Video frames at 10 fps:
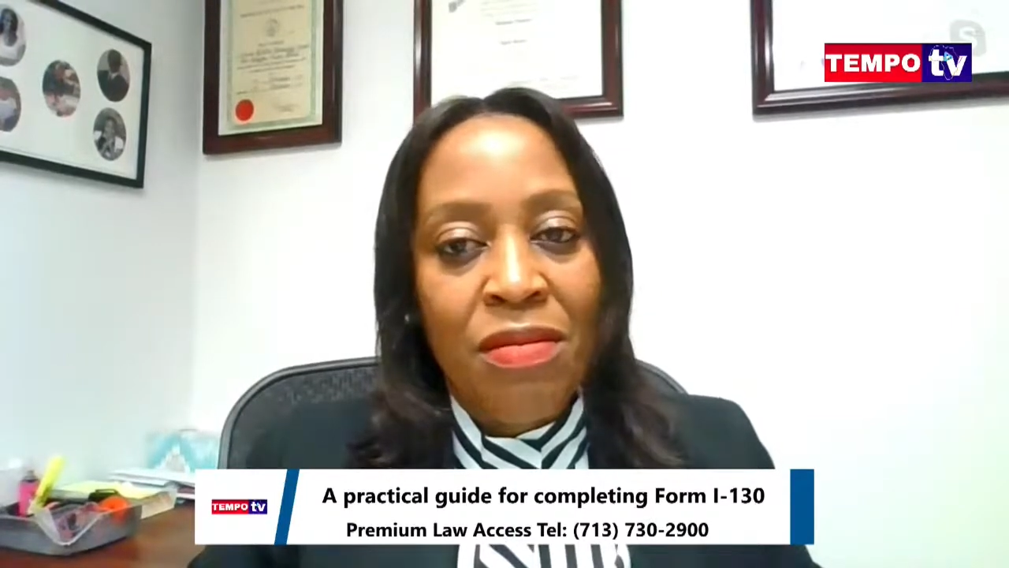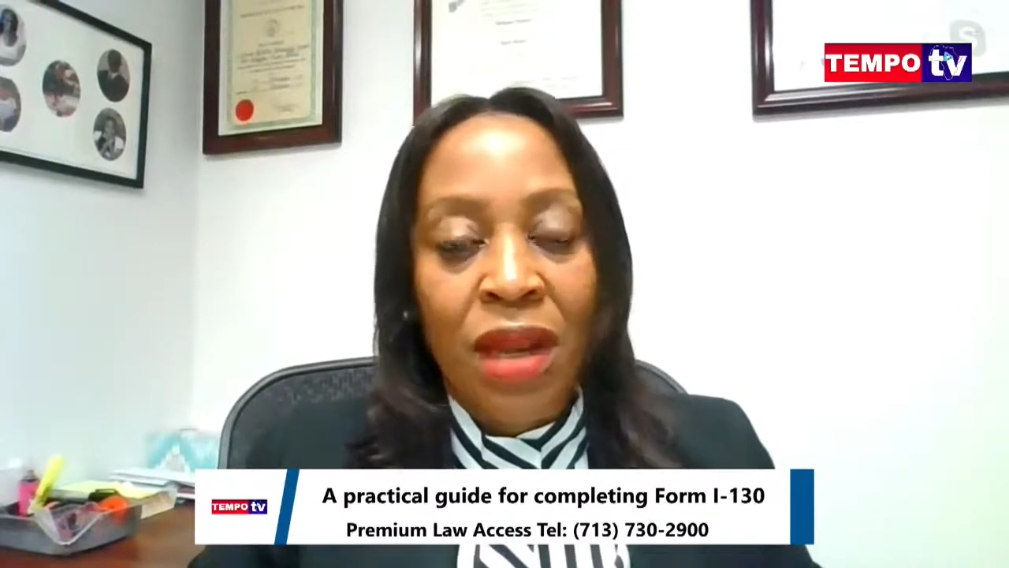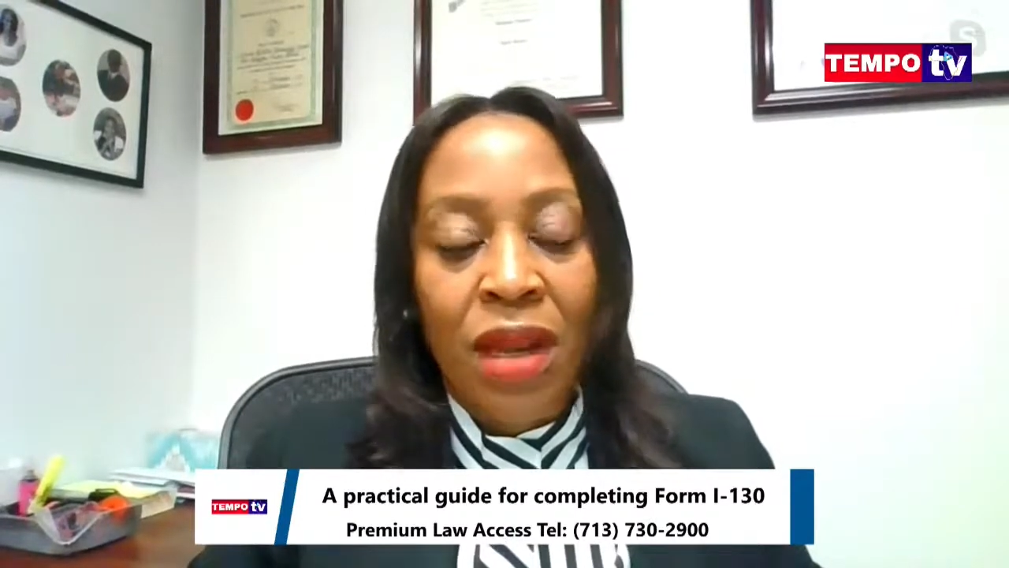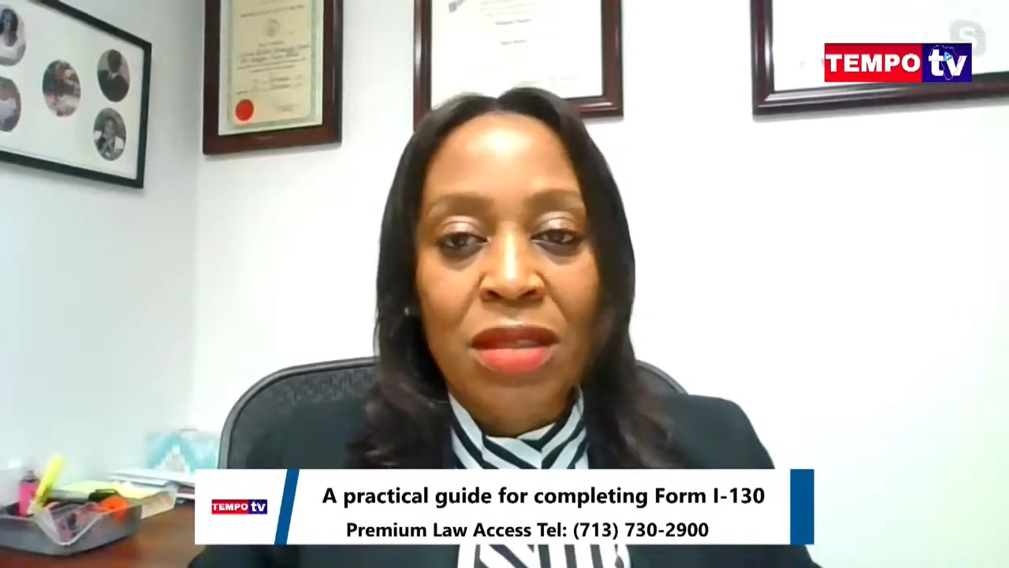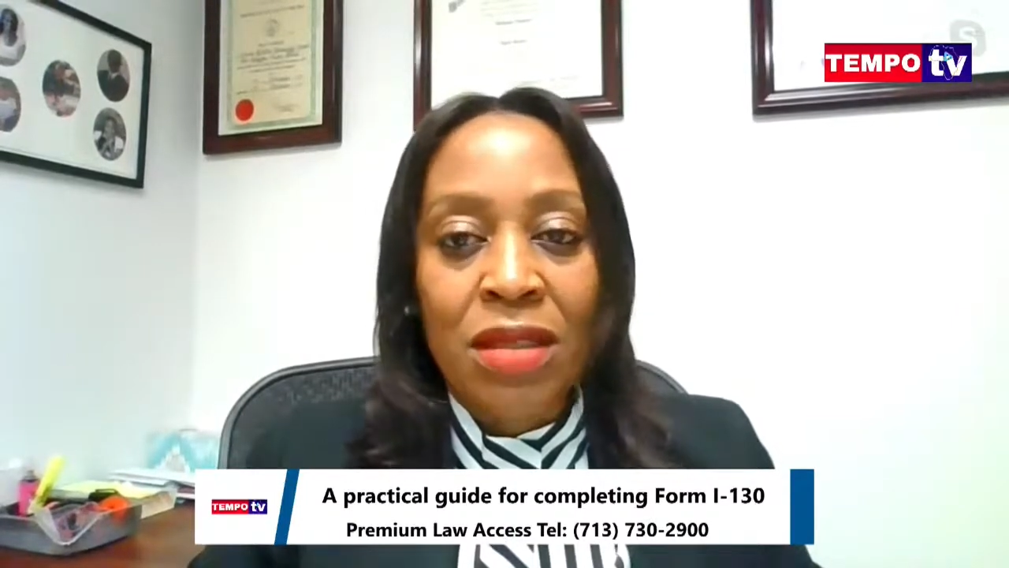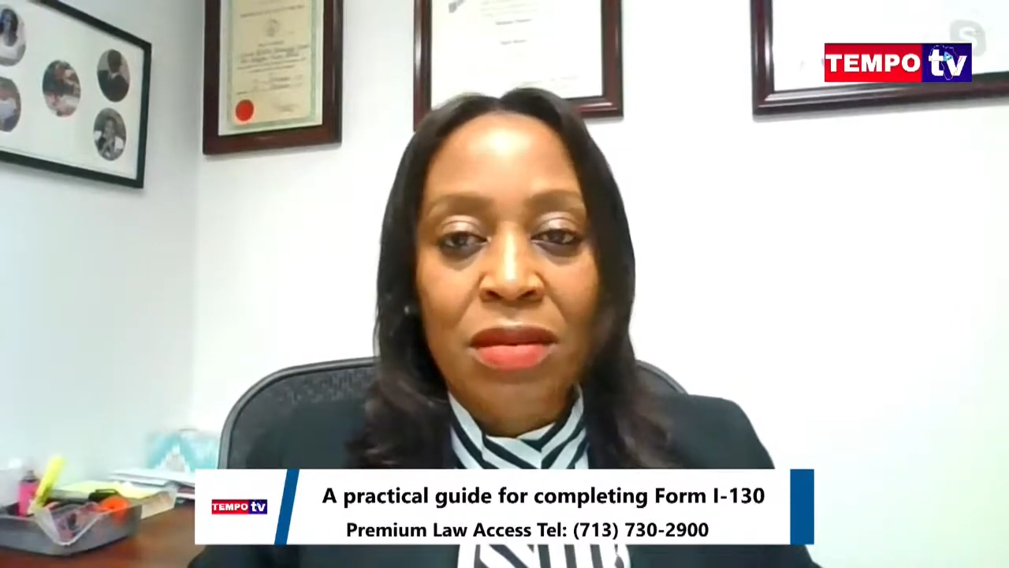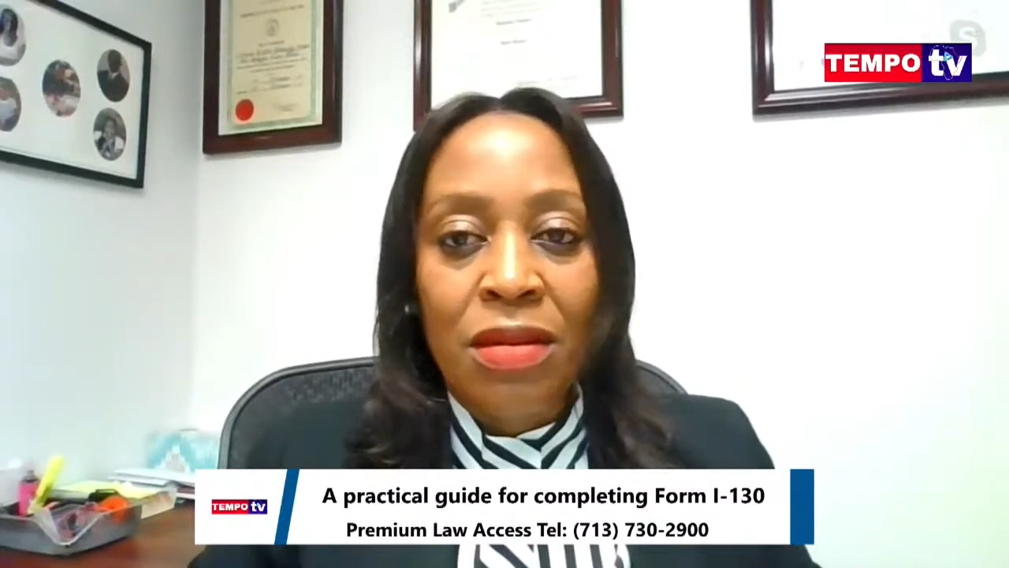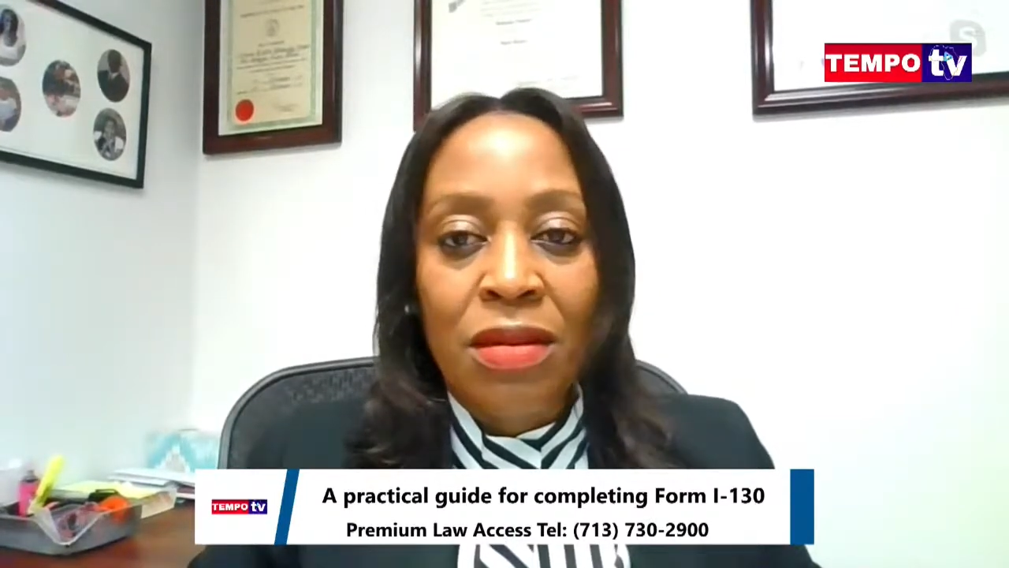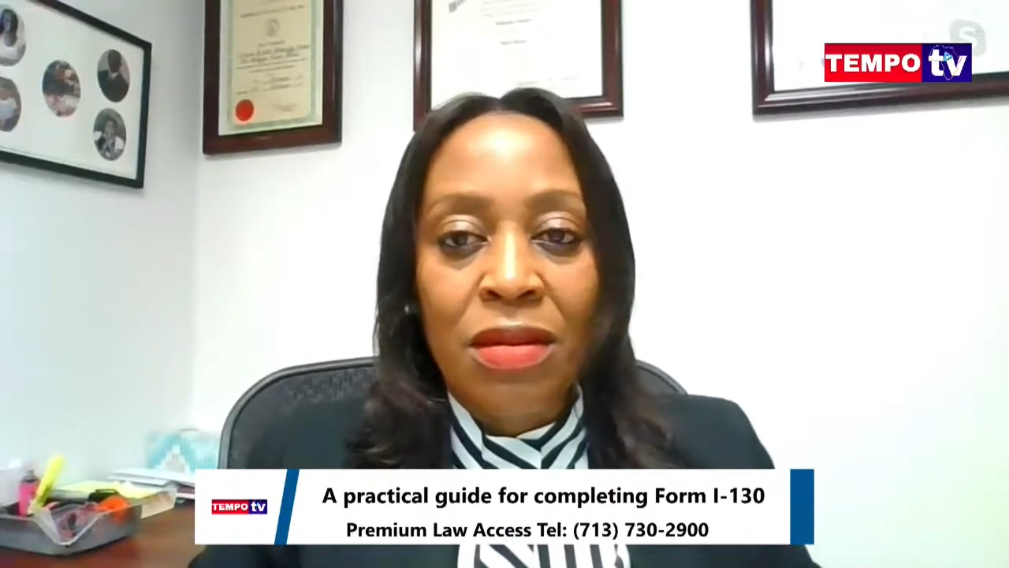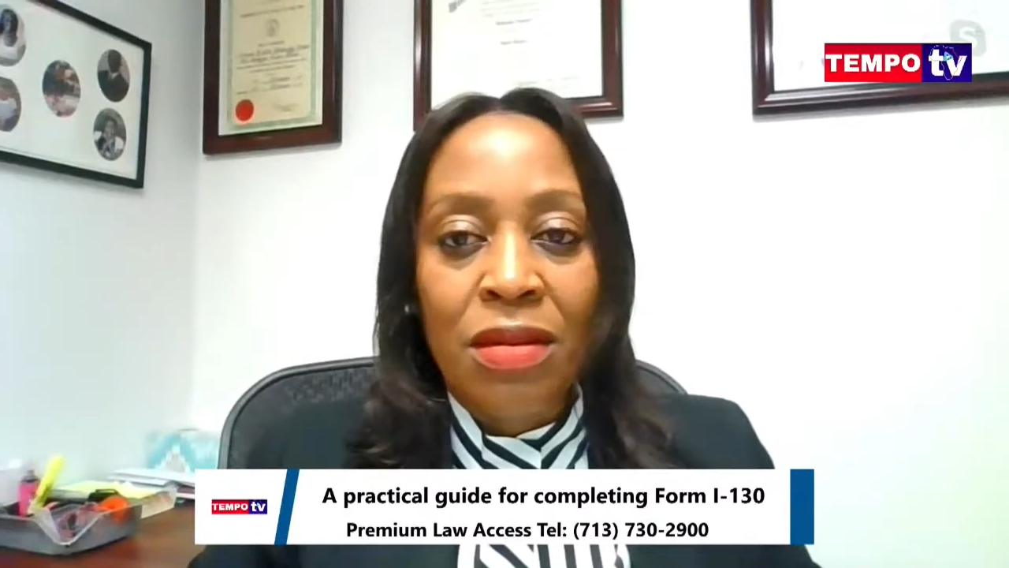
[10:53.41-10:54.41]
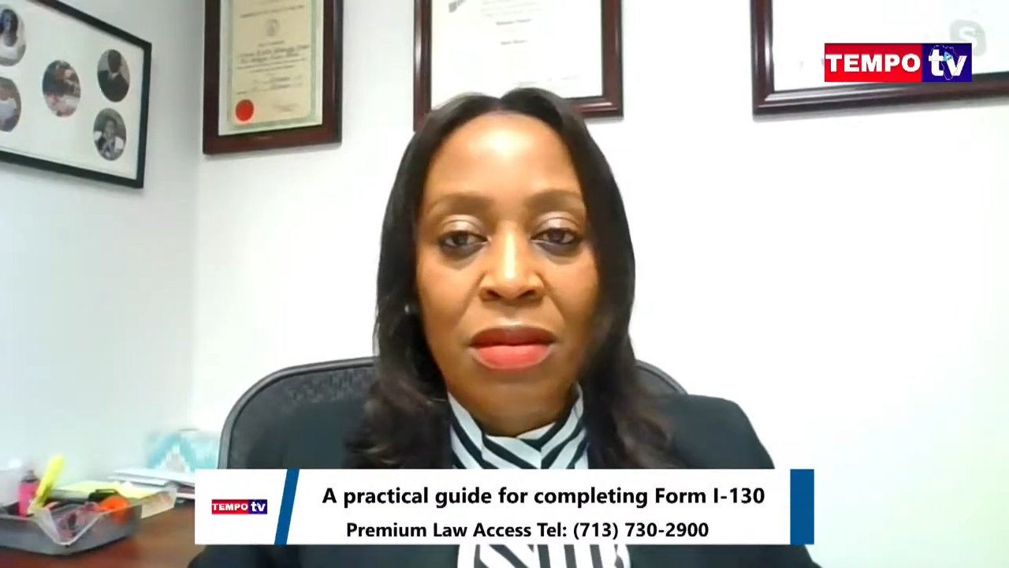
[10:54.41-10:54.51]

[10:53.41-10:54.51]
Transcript: may not